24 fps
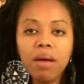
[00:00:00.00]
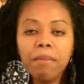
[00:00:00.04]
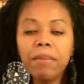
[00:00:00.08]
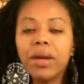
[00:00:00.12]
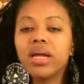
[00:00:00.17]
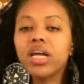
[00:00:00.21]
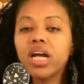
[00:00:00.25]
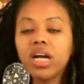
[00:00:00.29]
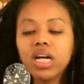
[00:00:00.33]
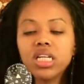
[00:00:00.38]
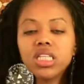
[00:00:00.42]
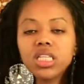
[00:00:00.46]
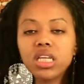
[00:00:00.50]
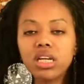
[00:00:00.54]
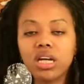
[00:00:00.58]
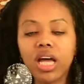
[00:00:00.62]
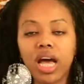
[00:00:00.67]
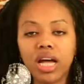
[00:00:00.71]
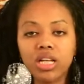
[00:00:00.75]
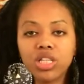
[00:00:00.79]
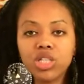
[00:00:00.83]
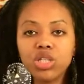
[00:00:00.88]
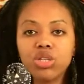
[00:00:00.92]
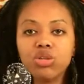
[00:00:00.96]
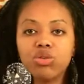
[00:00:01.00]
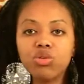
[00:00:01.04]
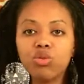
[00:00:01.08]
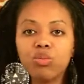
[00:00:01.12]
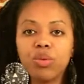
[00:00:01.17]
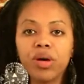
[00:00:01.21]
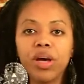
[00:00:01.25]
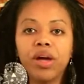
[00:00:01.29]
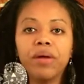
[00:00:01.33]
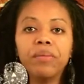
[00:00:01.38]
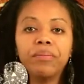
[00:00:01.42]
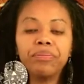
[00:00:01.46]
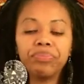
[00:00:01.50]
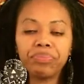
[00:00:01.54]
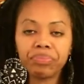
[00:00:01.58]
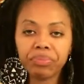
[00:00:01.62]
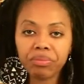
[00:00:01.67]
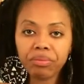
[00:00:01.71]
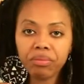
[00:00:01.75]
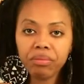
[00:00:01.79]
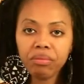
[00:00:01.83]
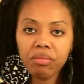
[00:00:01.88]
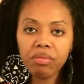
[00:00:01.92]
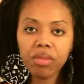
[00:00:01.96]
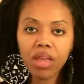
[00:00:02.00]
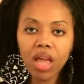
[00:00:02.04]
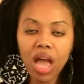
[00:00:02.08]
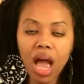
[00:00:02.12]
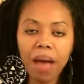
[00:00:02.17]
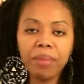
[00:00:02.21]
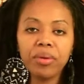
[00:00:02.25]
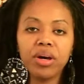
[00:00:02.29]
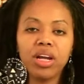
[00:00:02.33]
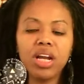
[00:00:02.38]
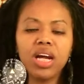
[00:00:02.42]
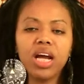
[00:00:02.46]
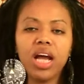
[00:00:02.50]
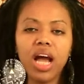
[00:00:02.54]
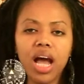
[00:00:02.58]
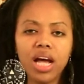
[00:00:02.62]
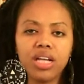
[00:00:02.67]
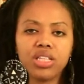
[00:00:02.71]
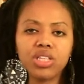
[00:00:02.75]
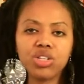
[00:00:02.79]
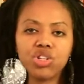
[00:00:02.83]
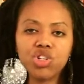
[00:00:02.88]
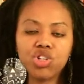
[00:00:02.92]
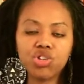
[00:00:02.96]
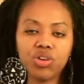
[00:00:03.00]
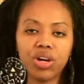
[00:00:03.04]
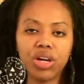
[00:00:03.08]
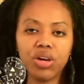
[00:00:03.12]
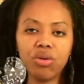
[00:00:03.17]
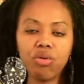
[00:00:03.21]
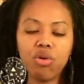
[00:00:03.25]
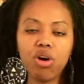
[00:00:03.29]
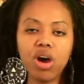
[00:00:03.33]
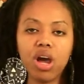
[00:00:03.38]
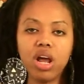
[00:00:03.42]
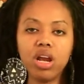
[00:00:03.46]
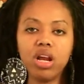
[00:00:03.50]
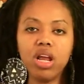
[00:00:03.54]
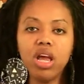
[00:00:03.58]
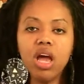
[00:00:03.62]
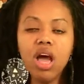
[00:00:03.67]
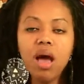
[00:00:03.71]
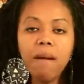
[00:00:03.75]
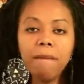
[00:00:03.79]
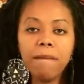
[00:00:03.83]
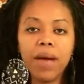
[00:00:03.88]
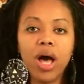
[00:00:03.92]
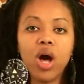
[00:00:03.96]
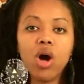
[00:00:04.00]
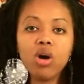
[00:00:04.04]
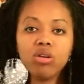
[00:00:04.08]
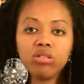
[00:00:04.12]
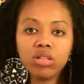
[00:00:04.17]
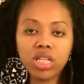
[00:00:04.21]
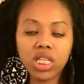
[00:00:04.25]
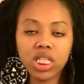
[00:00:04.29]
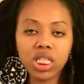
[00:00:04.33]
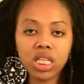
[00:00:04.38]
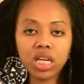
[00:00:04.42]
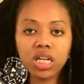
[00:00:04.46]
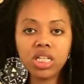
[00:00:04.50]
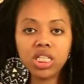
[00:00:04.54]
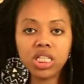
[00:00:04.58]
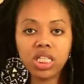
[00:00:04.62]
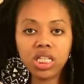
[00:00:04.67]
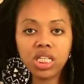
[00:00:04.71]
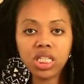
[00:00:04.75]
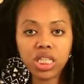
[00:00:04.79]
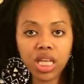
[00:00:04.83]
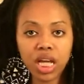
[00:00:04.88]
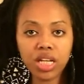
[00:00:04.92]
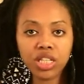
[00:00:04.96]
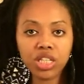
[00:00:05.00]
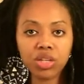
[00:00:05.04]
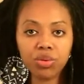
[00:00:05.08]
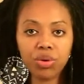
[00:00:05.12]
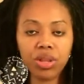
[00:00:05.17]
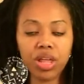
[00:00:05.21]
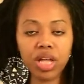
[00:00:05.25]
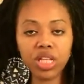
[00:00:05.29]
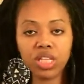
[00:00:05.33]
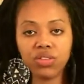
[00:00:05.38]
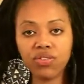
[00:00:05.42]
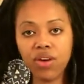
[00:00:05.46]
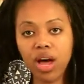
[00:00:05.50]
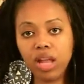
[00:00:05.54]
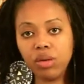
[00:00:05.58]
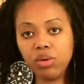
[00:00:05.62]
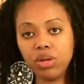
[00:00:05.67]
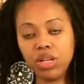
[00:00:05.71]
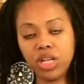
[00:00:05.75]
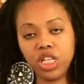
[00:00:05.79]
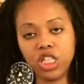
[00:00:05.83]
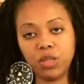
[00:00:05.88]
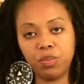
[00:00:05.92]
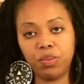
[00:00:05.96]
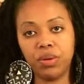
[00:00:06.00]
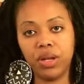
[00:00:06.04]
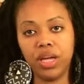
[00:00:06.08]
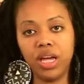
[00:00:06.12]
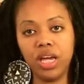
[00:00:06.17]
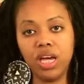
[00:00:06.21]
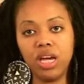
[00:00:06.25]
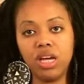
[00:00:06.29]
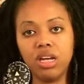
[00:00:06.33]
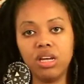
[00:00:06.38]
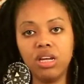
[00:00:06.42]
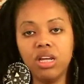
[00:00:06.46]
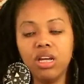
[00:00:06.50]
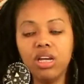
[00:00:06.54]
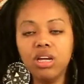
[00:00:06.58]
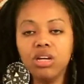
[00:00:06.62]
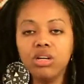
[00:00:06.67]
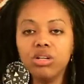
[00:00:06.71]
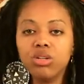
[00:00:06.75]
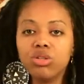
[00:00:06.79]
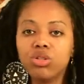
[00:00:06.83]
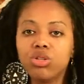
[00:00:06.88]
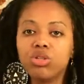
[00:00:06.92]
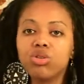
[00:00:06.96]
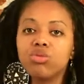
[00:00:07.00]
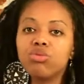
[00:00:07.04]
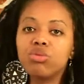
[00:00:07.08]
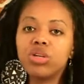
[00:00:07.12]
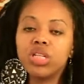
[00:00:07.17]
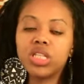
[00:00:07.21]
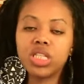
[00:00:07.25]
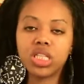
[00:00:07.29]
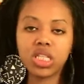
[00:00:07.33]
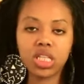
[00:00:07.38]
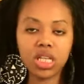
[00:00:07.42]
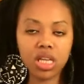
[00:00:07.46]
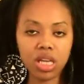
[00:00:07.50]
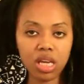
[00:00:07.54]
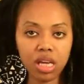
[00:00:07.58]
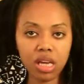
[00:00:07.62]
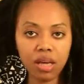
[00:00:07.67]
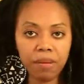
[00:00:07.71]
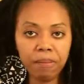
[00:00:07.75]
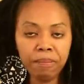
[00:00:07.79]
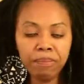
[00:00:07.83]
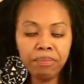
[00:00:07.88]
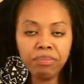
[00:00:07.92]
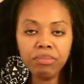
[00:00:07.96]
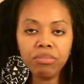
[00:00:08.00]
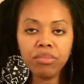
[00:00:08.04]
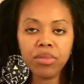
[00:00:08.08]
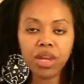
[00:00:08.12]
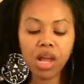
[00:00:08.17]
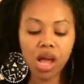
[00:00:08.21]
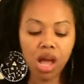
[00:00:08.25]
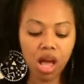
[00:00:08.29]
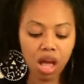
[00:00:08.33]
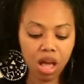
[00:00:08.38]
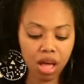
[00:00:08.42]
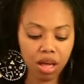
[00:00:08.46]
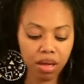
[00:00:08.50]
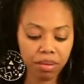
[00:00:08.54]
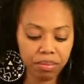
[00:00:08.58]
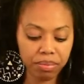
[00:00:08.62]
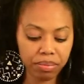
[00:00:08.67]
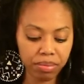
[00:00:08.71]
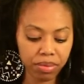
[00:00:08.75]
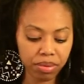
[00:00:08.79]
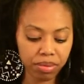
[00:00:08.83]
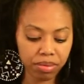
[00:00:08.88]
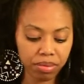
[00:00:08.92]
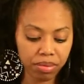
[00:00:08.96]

My youngest son has two, but I'm going to concentrate on my oldest son since that's the one that's following this plan to a T. Um,